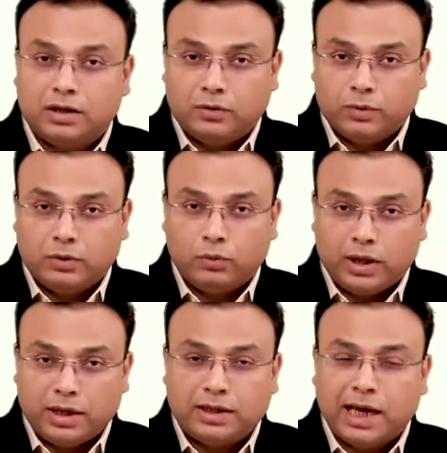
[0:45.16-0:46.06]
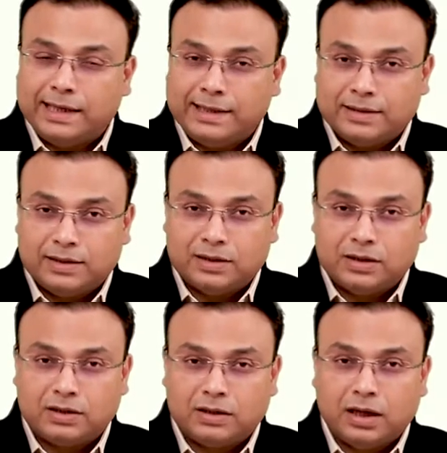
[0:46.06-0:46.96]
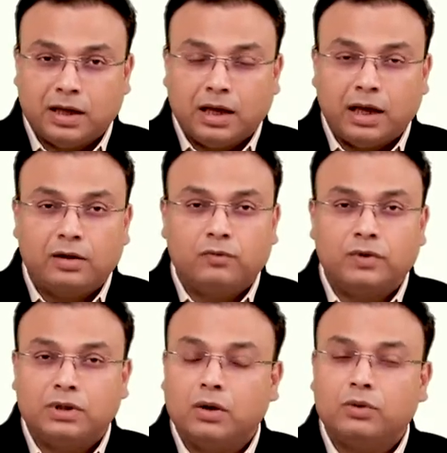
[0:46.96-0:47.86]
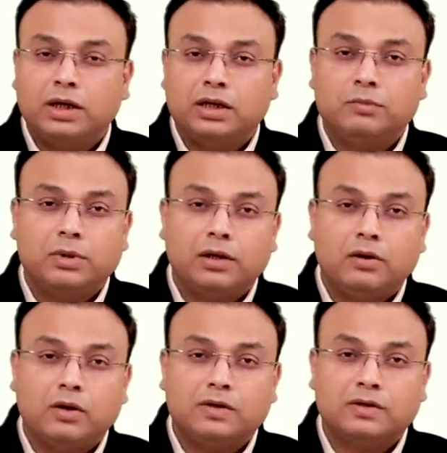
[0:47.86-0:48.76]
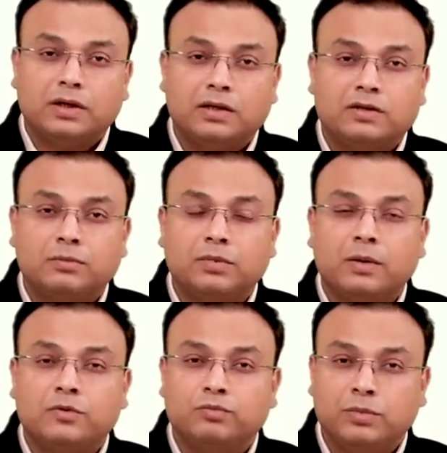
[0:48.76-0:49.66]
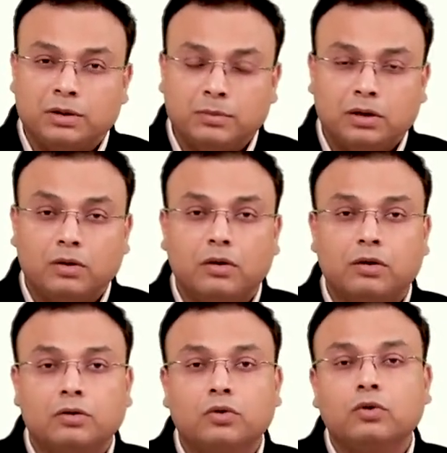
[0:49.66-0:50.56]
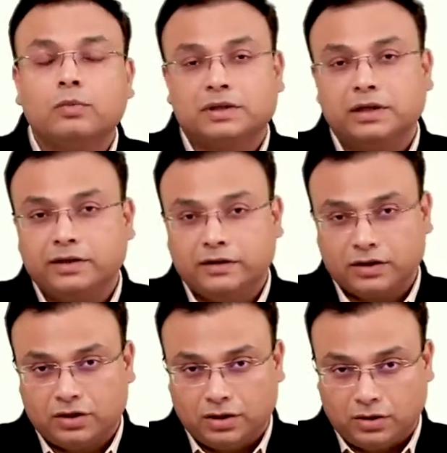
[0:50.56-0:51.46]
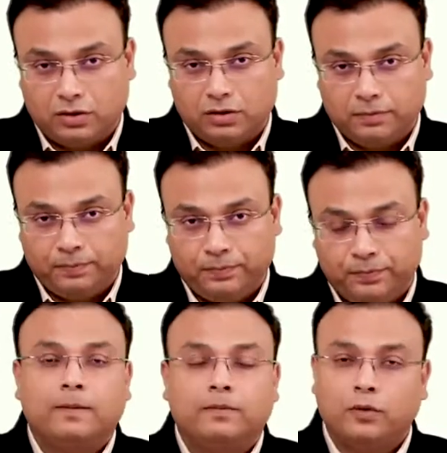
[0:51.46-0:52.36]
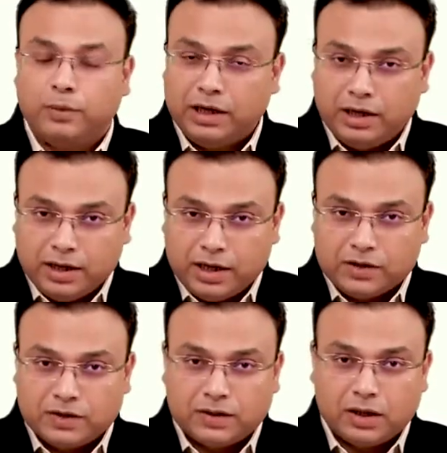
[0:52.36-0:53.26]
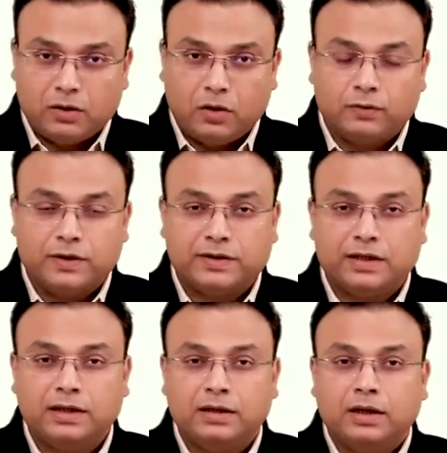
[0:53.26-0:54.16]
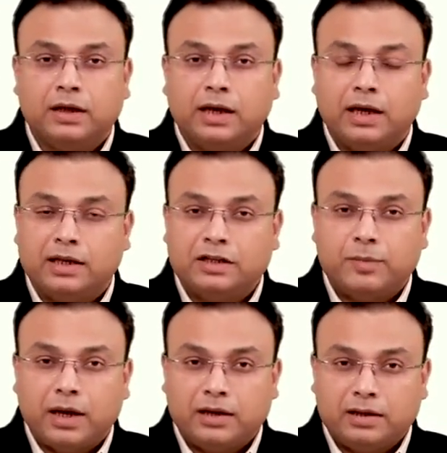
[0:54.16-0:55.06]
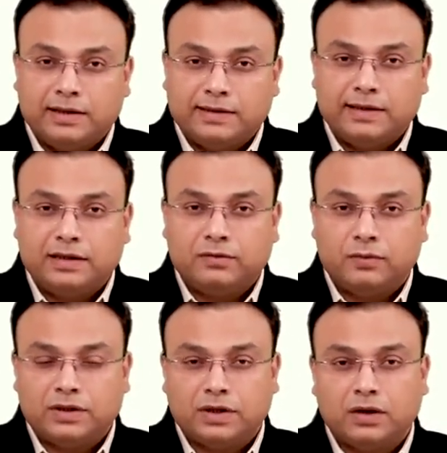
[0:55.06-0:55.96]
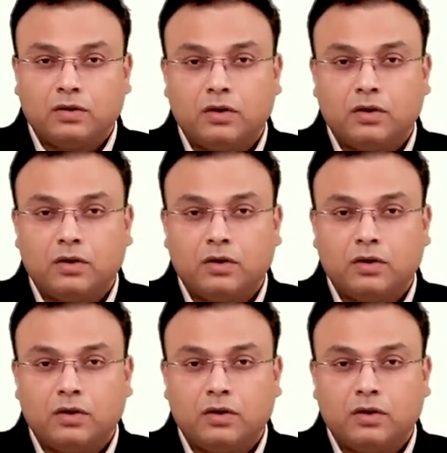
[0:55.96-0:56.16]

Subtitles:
are done with very tiny incisions and without any blood loss and sometimes minimal or no muscle dissection at all. The main indications are obviously any spinal disease which can